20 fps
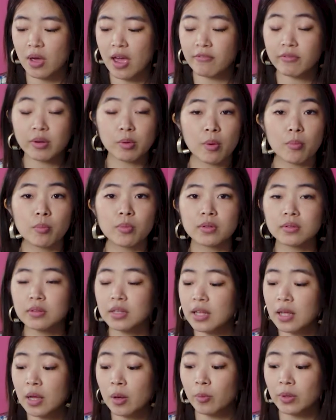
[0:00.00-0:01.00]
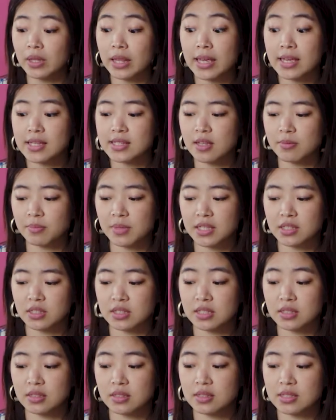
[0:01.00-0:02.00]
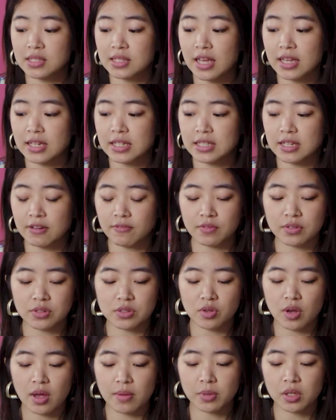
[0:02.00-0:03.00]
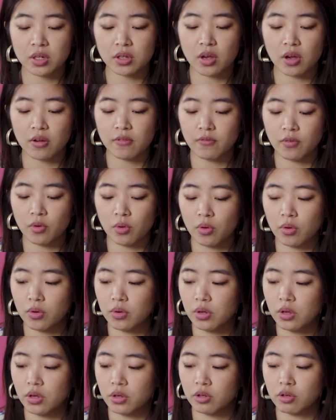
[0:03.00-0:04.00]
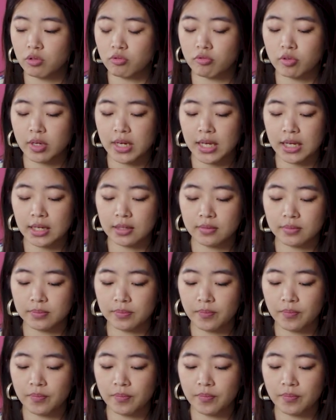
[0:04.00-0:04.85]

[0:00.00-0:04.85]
Everyone will hear something slightly different. So I'm going to go for green,